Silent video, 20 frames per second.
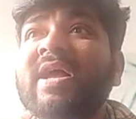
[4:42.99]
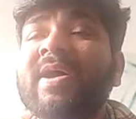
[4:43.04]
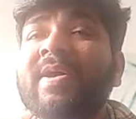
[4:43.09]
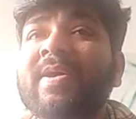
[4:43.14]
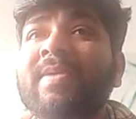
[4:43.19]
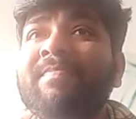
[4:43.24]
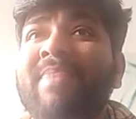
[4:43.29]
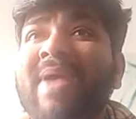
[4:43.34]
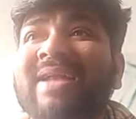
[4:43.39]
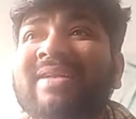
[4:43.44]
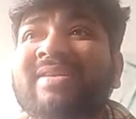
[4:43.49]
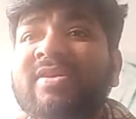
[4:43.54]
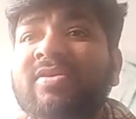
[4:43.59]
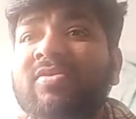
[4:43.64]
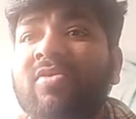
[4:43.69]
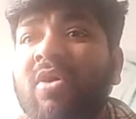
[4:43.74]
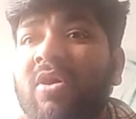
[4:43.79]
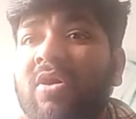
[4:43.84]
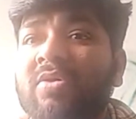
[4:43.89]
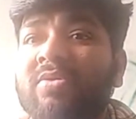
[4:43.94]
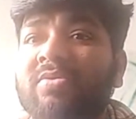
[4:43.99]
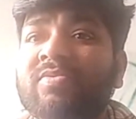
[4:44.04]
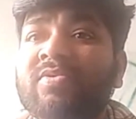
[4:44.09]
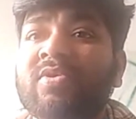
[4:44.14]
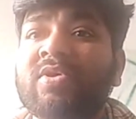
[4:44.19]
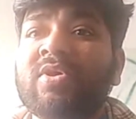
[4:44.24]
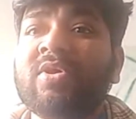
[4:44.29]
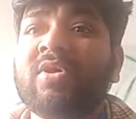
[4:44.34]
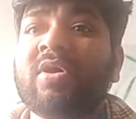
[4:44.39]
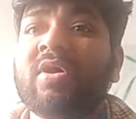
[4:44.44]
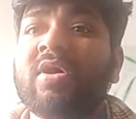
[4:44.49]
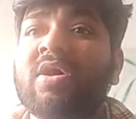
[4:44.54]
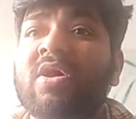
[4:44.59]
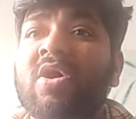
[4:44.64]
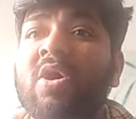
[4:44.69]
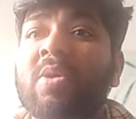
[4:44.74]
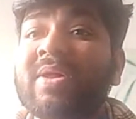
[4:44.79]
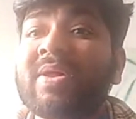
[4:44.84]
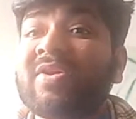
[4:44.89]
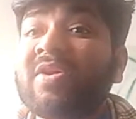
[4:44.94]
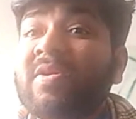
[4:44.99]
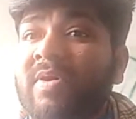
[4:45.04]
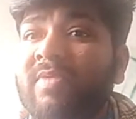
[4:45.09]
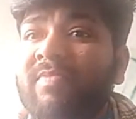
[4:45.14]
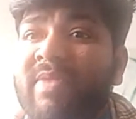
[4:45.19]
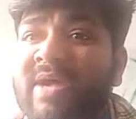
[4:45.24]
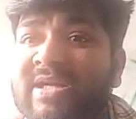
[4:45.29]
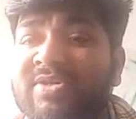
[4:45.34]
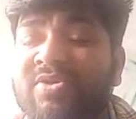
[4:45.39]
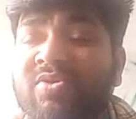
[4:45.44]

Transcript: impacting on on the riverbed.